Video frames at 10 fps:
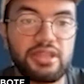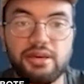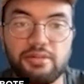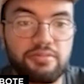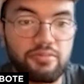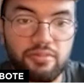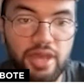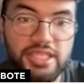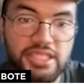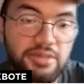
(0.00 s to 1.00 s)
the
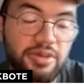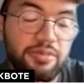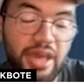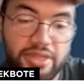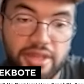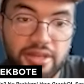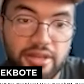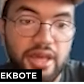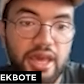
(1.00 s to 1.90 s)
HTTP method,